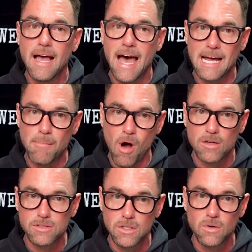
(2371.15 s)
and I'm
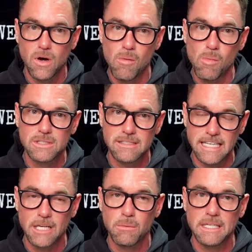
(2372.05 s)
also almost as
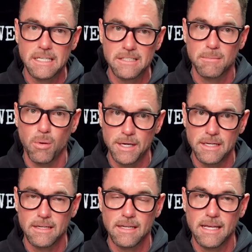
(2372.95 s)
equally
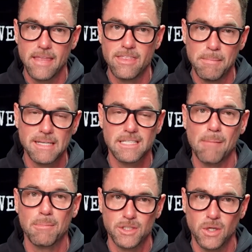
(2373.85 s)
disappointed in the missed
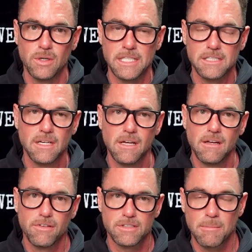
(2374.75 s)
opportunities
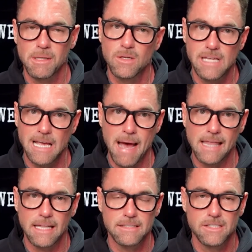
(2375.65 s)
for some of those same
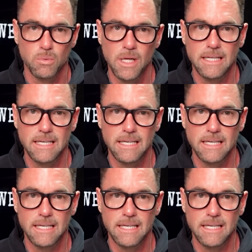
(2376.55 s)
athletes to really